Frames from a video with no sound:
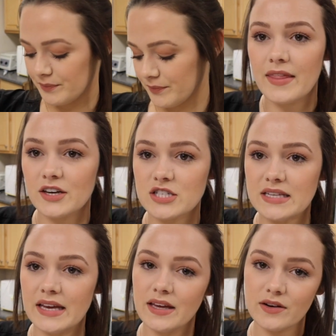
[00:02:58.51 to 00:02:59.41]
And I just
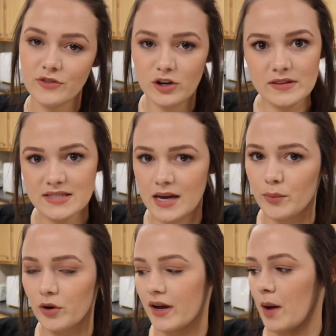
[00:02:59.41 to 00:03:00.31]
invert the
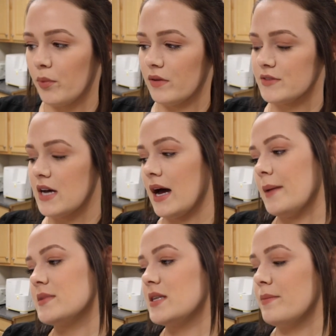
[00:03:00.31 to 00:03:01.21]
sample a couple of
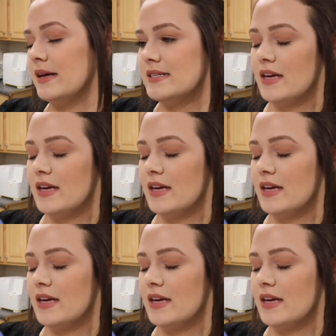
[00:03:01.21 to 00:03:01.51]
times to mix